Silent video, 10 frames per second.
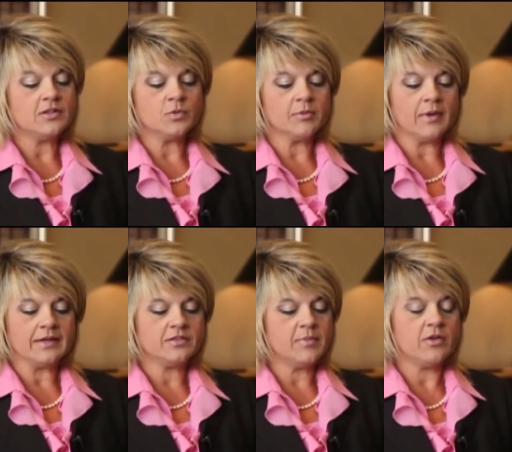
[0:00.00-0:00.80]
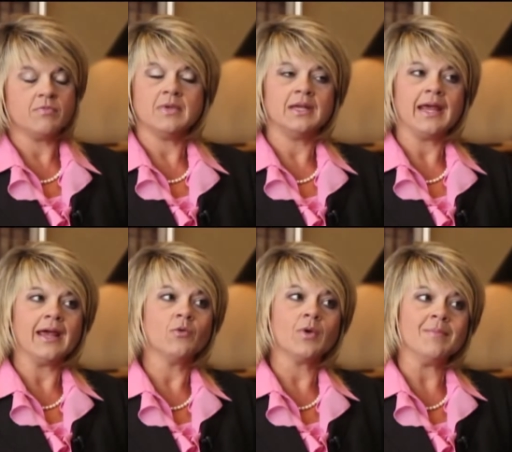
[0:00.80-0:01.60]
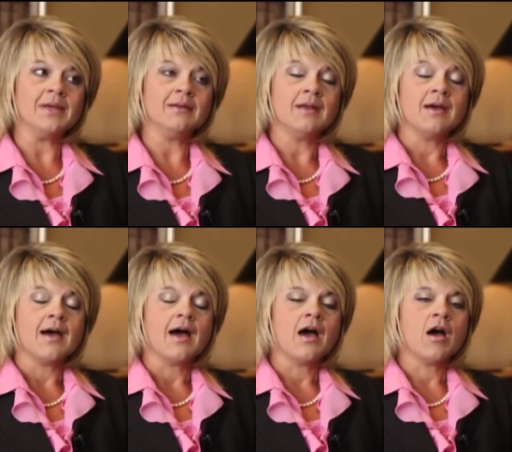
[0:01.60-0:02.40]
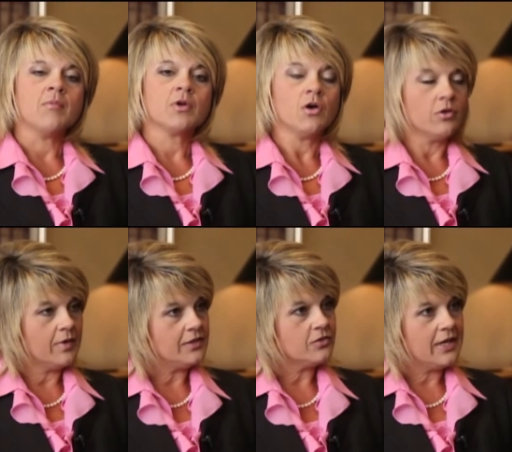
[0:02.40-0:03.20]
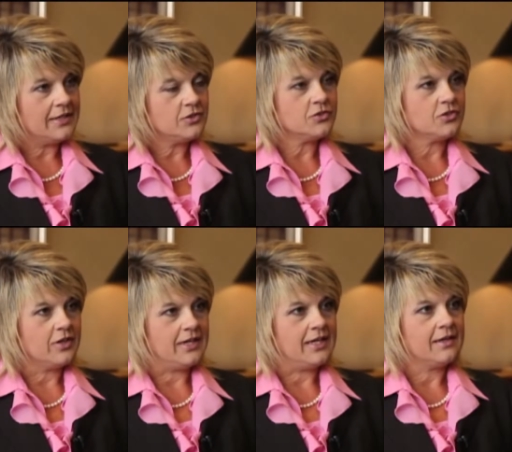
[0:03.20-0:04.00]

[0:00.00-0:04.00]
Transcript: And this one applies to both men and women. Colorectal cancer screening.